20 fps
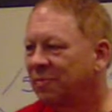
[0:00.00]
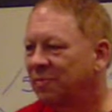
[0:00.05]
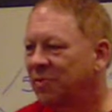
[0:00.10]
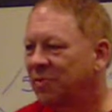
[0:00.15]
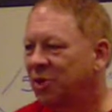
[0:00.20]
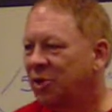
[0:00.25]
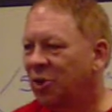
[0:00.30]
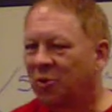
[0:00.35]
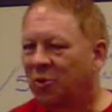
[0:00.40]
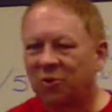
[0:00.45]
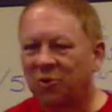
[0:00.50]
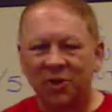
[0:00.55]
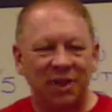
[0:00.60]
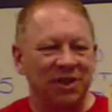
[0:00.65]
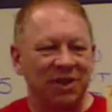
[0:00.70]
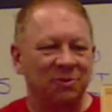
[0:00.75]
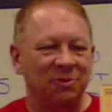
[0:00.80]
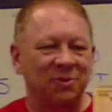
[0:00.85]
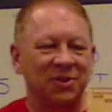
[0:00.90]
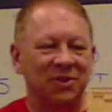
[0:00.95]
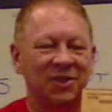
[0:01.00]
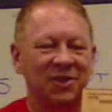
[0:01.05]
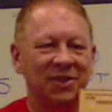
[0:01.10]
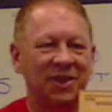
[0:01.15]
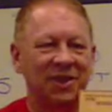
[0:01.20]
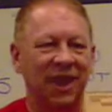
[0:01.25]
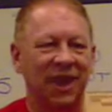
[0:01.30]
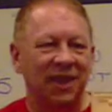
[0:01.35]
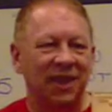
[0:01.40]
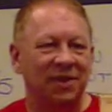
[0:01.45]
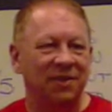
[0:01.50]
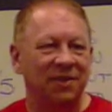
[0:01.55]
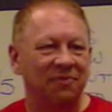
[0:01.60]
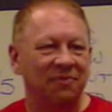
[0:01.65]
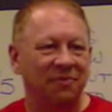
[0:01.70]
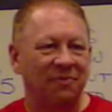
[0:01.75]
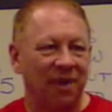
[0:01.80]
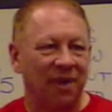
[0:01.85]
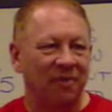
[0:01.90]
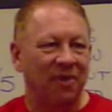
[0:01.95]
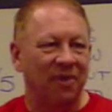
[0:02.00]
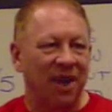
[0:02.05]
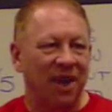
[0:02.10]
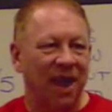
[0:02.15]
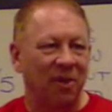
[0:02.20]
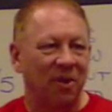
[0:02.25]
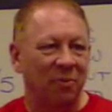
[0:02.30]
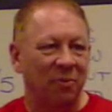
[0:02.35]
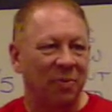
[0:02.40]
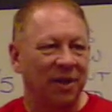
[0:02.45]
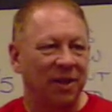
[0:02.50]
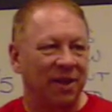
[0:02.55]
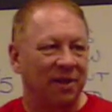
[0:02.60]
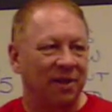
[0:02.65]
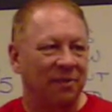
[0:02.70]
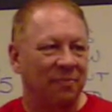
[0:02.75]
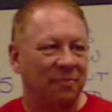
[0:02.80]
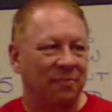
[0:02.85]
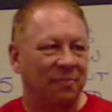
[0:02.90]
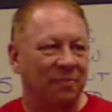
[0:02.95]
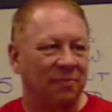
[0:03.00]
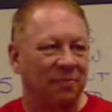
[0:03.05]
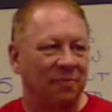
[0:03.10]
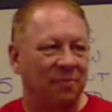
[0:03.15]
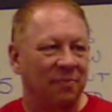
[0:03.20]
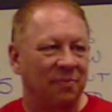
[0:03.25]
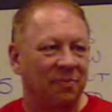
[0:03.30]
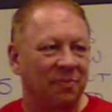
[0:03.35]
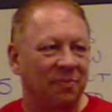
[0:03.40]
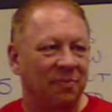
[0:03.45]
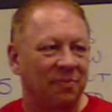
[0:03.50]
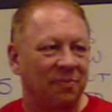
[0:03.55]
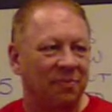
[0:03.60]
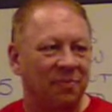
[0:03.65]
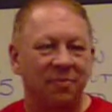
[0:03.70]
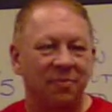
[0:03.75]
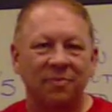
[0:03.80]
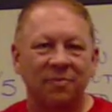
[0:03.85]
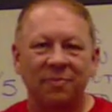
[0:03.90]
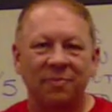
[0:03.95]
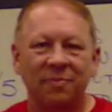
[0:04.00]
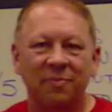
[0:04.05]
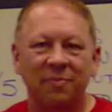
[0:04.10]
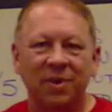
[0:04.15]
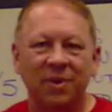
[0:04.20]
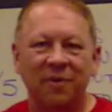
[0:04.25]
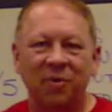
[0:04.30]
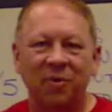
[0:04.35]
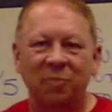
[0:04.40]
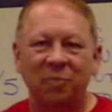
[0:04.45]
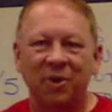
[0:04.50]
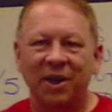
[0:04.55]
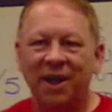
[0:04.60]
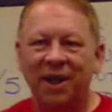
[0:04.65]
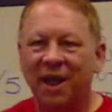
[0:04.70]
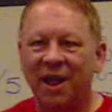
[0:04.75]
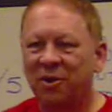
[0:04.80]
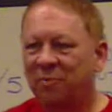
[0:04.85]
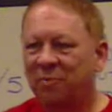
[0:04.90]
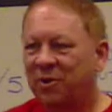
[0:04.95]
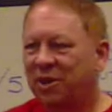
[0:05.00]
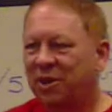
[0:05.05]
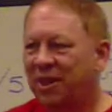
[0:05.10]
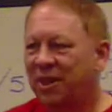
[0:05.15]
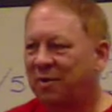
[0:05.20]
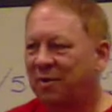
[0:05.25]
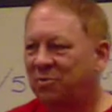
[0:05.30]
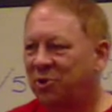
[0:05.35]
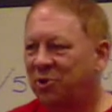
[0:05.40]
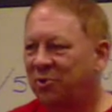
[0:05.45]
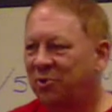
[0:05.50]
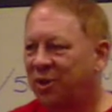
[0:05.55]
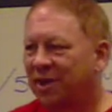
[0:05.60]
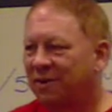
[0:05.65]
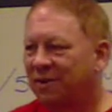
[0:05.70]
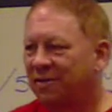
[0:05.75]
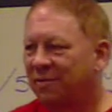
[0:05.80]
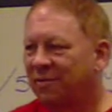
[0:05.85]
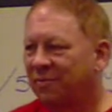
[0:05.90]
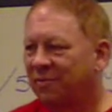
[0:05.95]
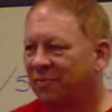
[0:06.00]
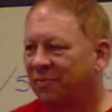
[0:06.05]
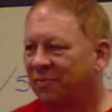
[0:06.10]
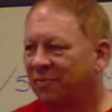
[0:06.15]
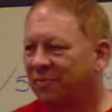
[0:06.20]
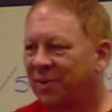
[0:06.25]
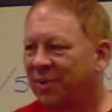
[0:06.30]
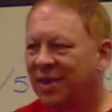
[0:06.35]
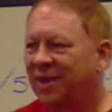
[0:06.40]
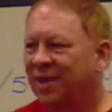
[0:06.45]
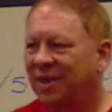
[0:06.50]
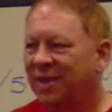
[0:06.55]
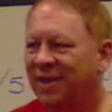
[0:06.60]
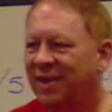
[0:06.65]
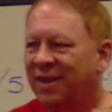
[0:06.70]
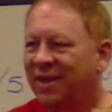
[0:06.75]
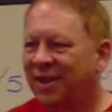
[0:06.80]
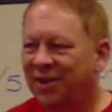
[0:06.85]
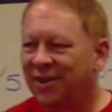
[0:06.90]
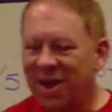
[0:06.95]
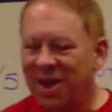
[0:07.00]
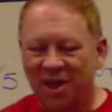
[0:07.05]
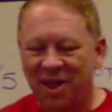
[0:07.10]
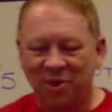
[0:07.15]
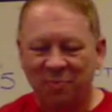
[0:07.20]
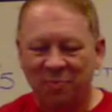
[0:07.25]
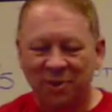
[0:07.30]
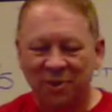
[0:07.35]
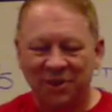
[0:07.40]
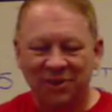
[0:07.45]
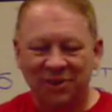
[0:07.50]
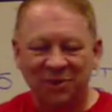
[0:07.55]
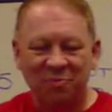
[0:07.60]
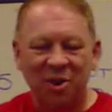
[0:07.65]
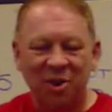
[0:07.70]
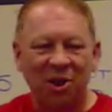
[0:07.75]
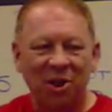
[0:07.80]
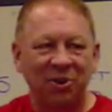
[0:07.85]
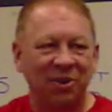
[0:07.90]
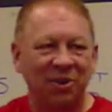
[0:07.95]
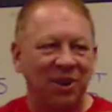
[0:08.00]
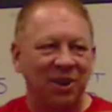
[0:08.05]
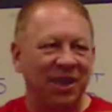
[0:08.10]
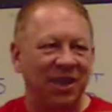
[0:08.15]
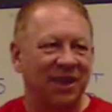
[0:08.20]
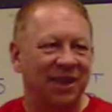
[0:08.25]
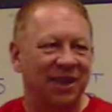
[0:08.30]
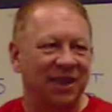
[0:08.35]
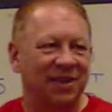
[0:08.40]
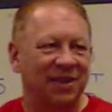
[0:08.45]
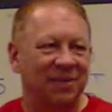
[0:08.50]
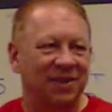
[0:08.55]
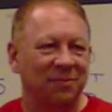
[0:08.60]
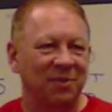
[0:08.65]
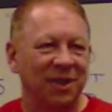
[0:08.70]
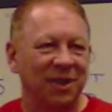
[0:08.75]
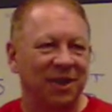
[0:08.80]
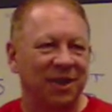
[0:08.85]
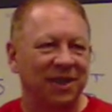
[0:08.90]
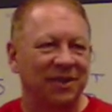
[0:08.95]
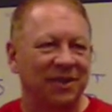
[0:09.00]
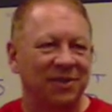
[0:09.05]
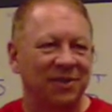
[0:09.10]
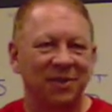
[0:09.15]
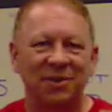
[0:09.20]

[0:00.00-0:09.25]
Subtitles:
So this was the size of a dollar bill. If you put a dollar bill up to it, a dollar bill is smaller than this because